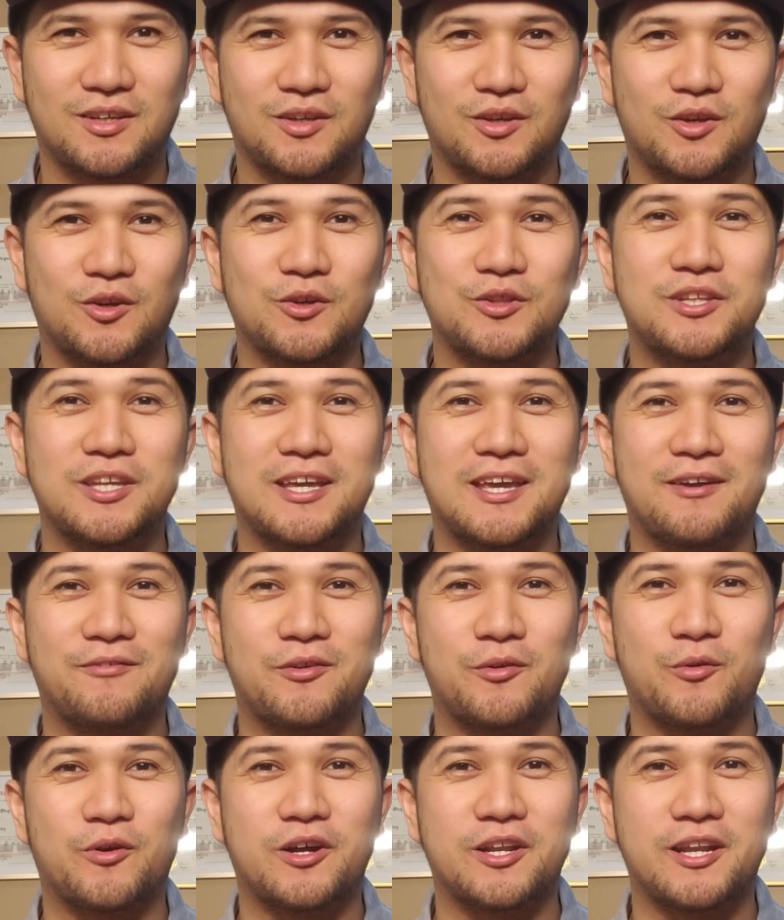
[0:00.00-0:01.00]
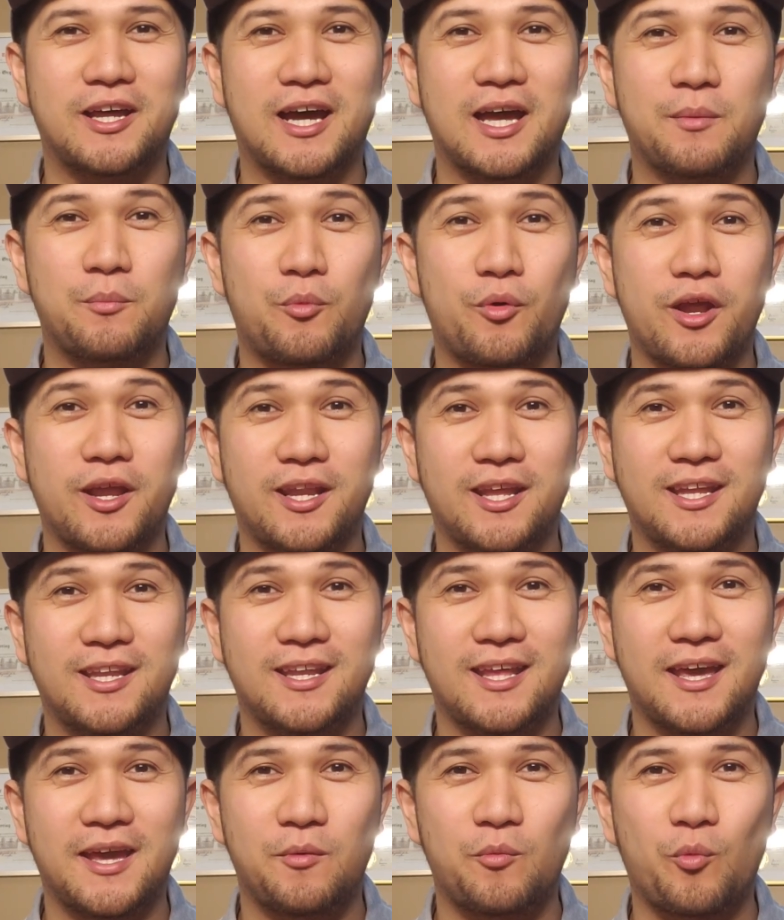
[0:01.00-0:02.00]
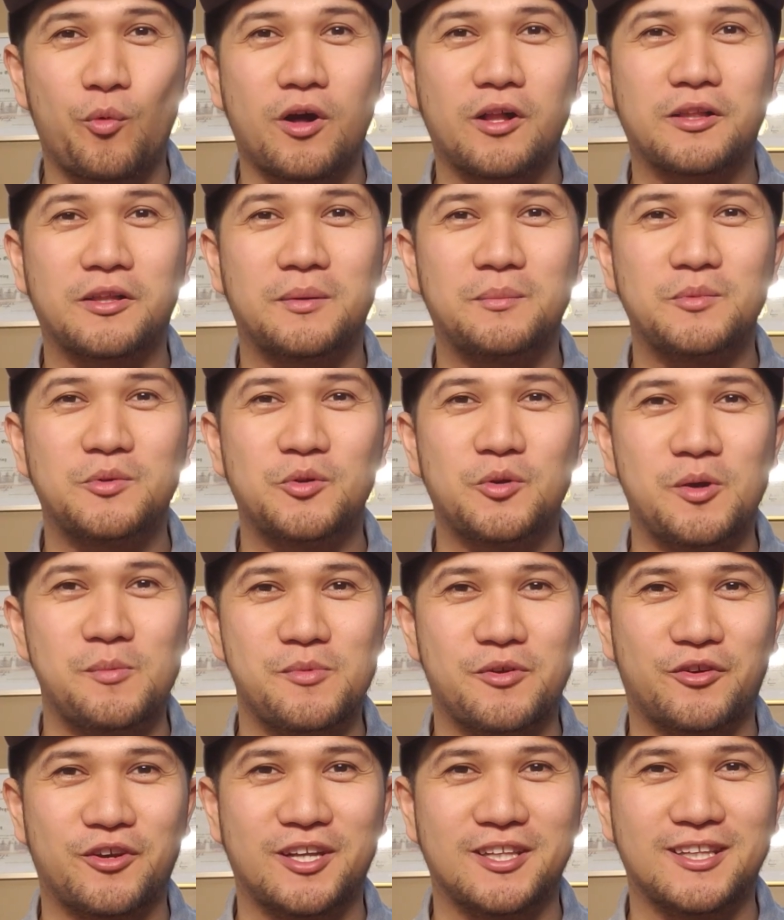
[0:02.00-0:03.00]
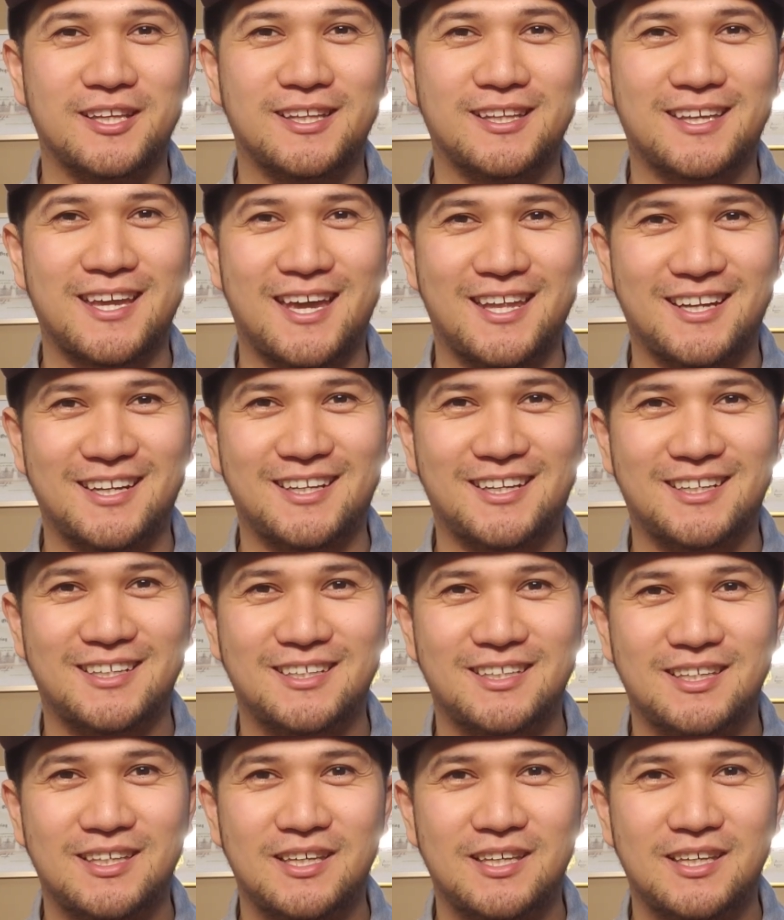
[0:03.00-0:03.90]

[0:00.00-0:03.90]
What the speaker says: Good day everyone, I'm Renin and welcome to Immigrant in Canada.